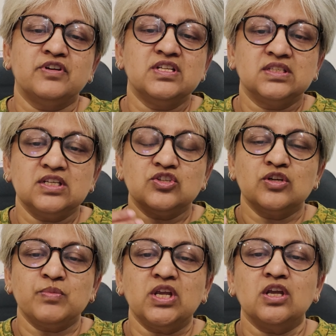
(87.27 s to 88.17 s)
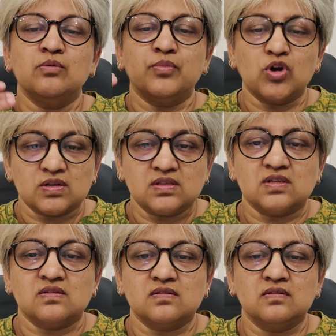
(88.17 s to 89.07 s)
decision making
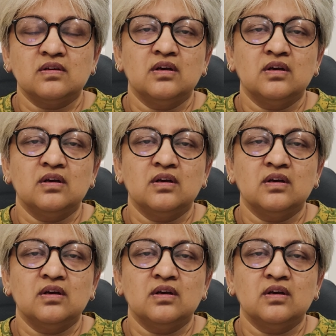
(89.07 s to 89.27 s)
process